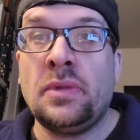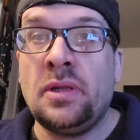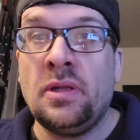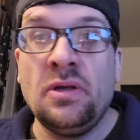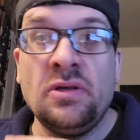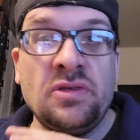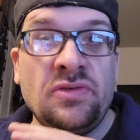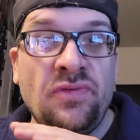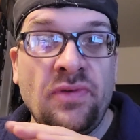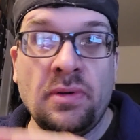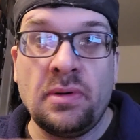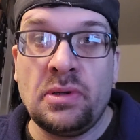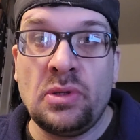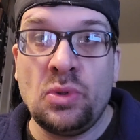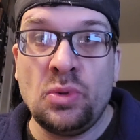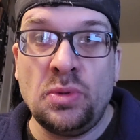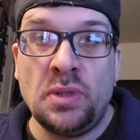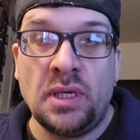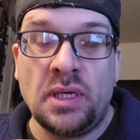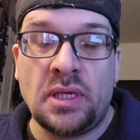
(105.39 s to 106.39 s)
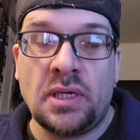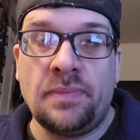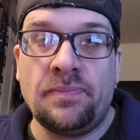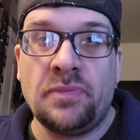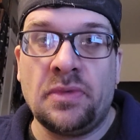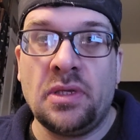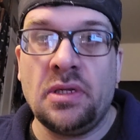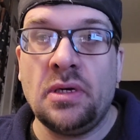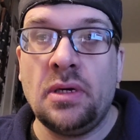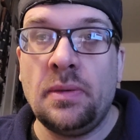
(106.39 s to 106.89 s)
It is very unique,
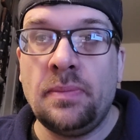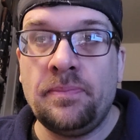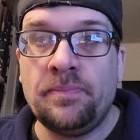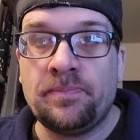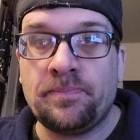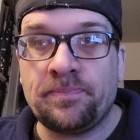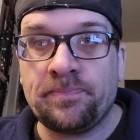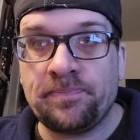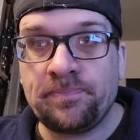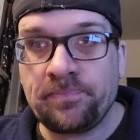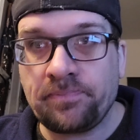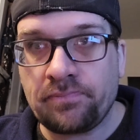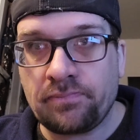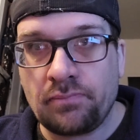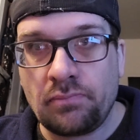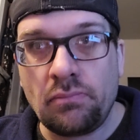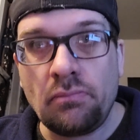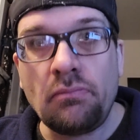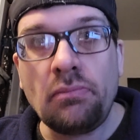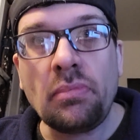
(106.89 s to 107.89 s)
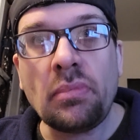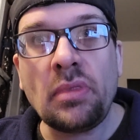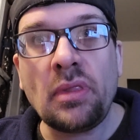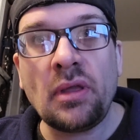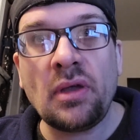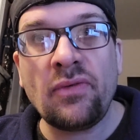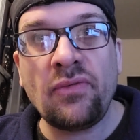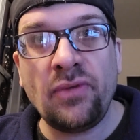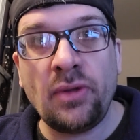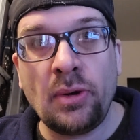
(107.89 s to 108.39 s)
you know?
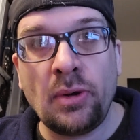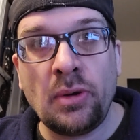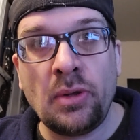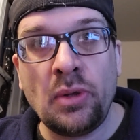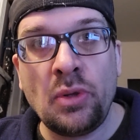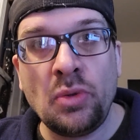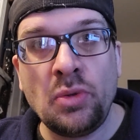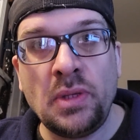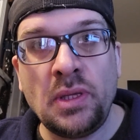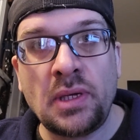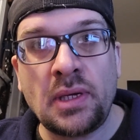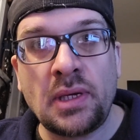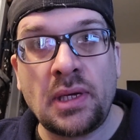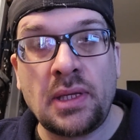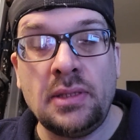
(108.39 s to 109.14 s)
Very unique.